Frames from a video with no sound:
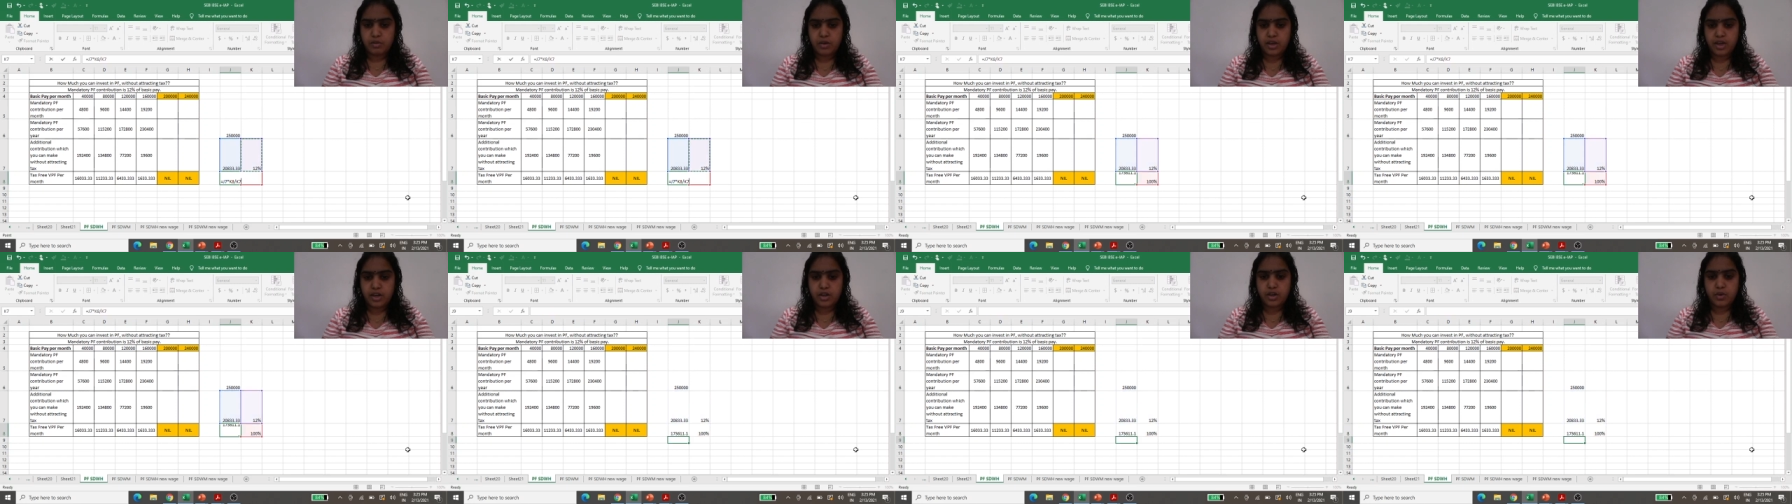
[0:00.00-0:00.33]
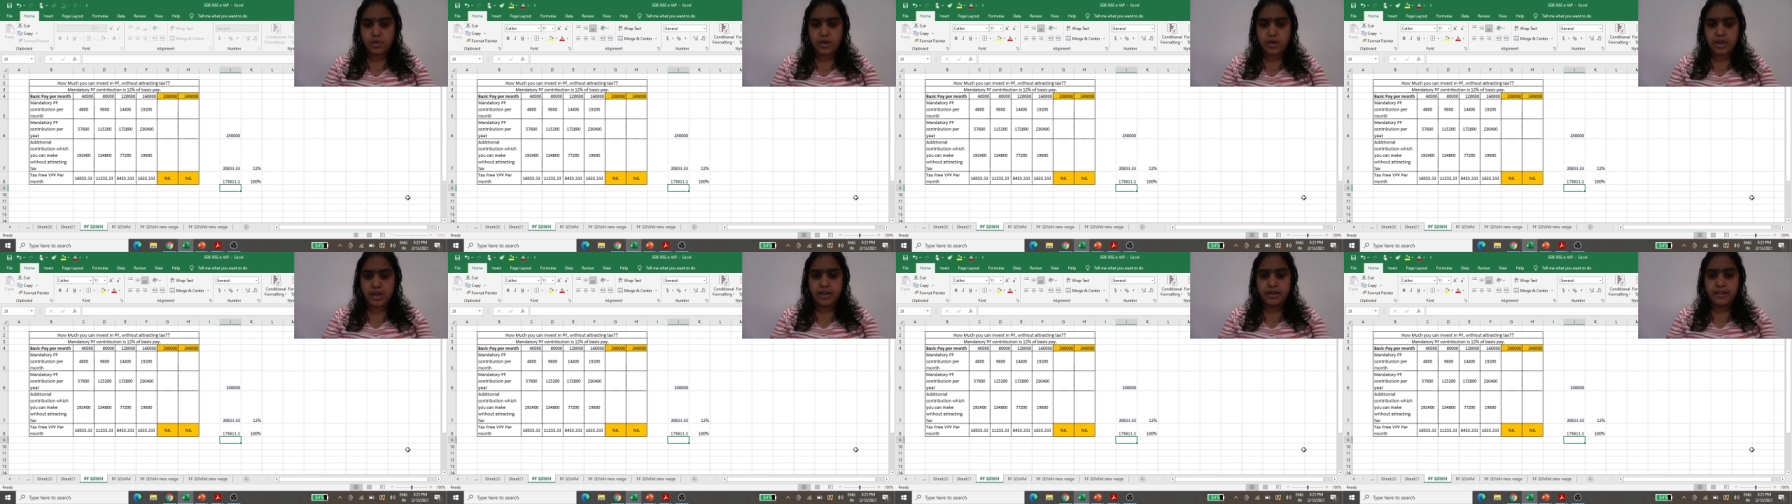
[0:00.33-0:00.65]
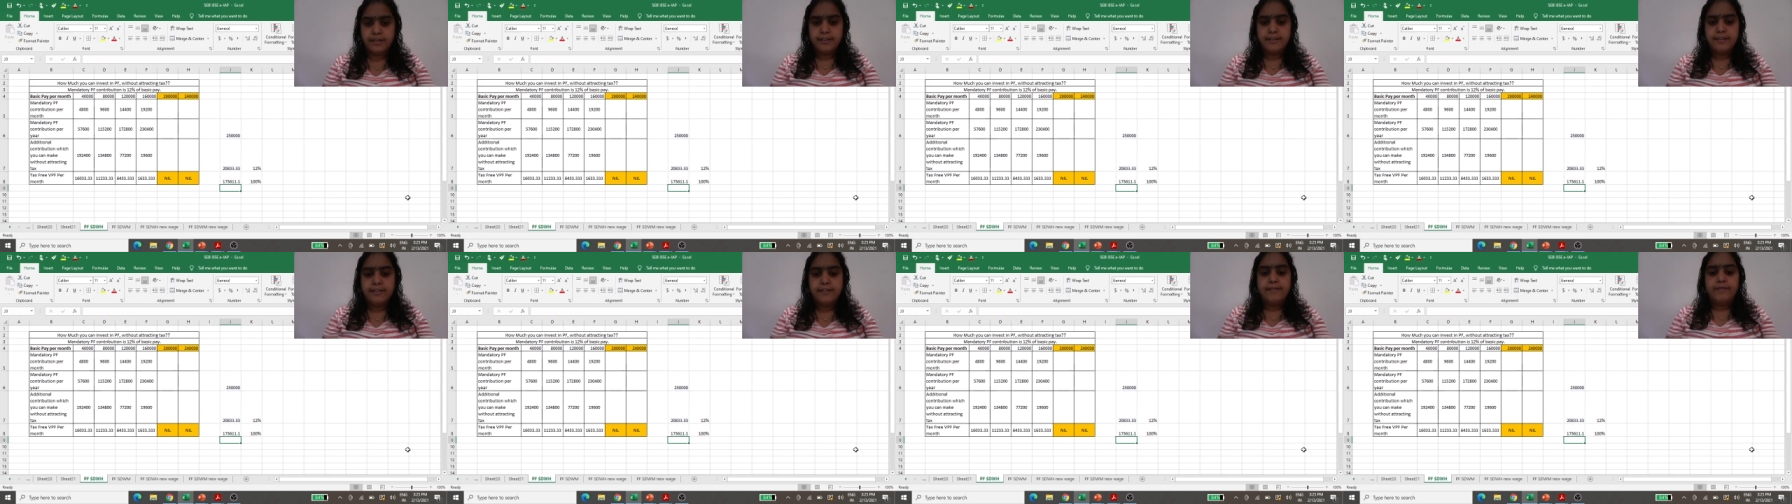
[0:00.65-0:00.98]
we are doing
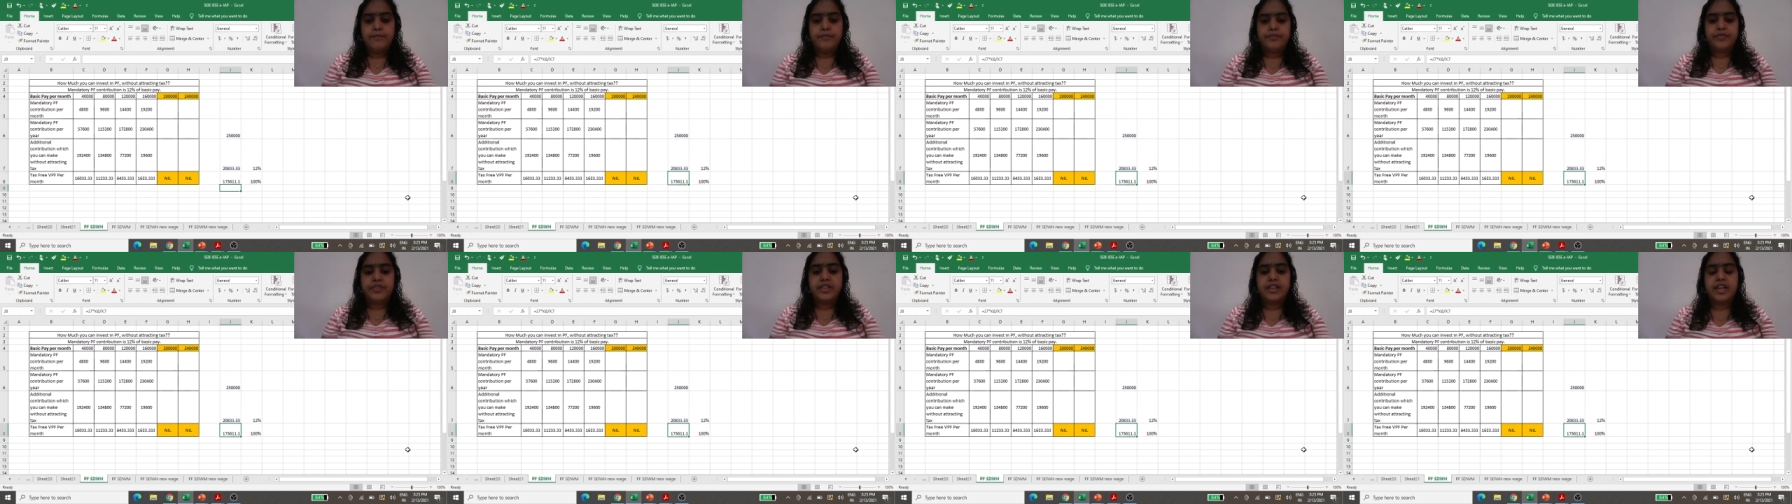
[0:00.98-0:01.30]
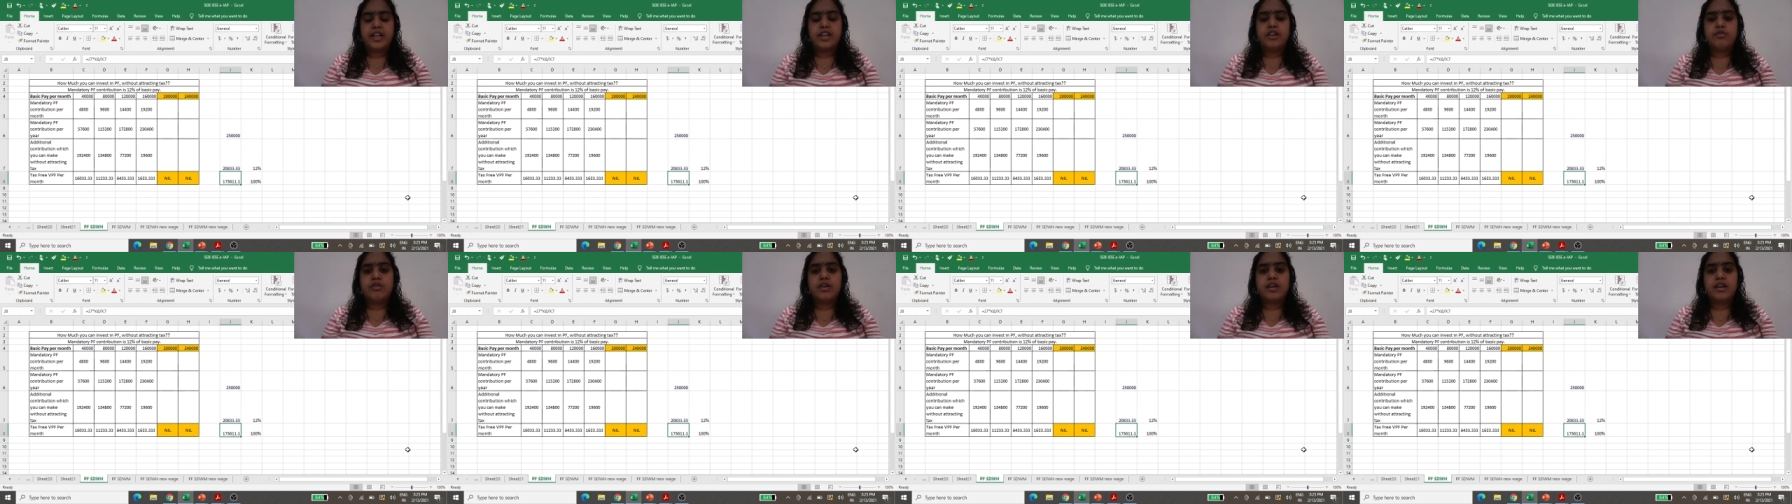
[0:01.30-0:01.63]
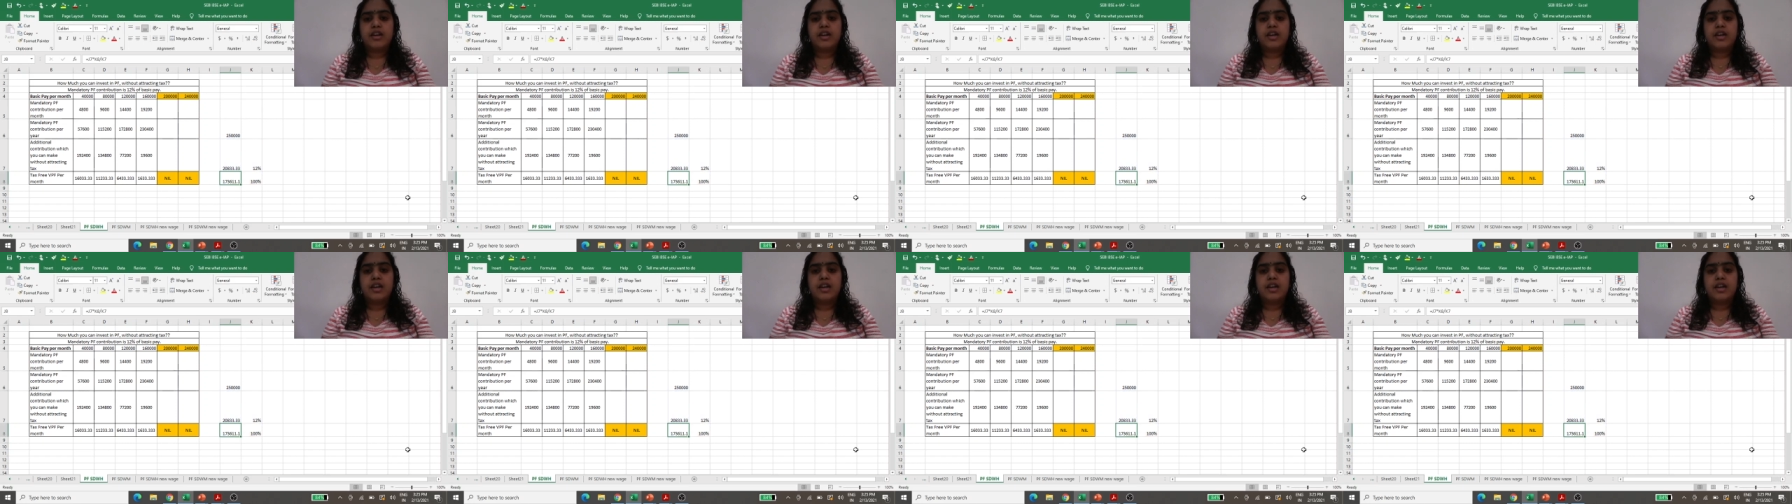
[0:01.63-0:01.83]
then your